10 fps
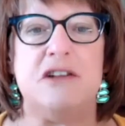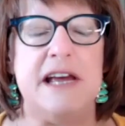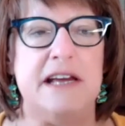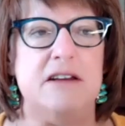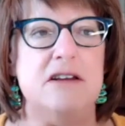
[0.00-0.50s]

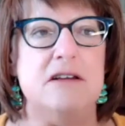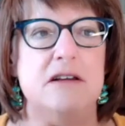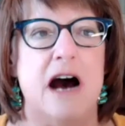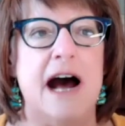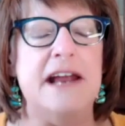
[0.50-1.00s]
Like,
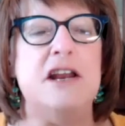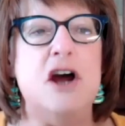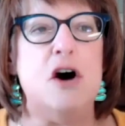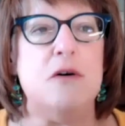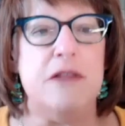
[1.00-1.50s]
I
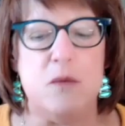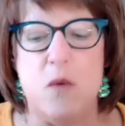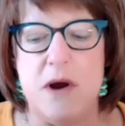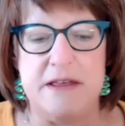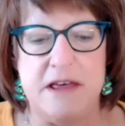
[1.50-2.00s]
know that
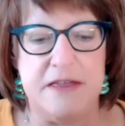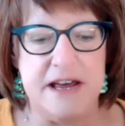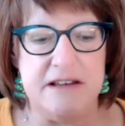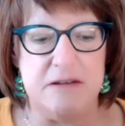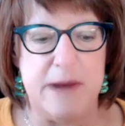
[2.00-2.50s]
one of the
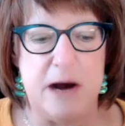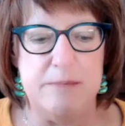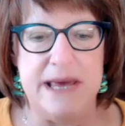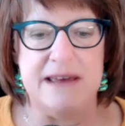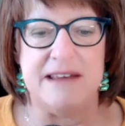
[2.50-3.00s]
things about
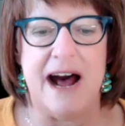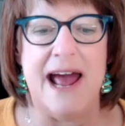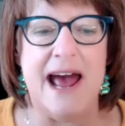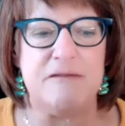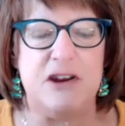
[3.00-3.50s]
me is I
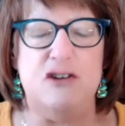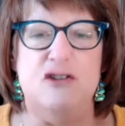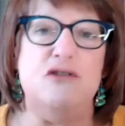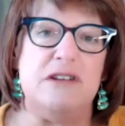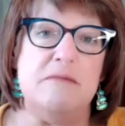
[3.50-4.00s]
have to
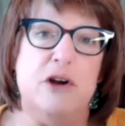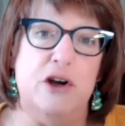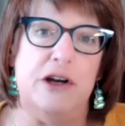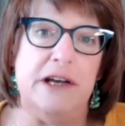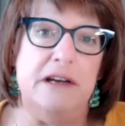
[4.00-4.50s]
do some
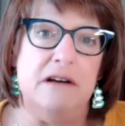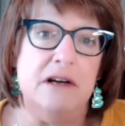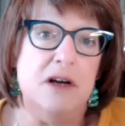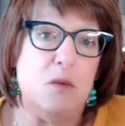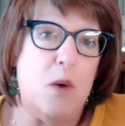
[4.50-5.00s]
good
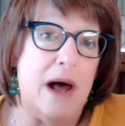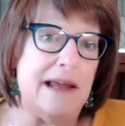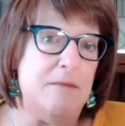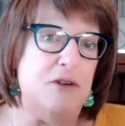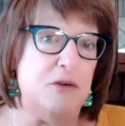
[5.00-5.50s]
while
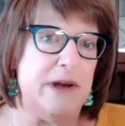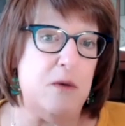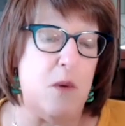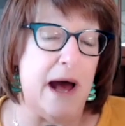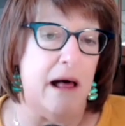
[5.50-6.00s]
I'm
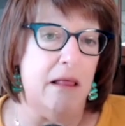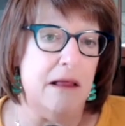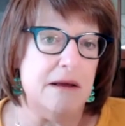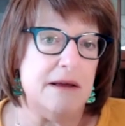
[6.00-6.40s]
doing well.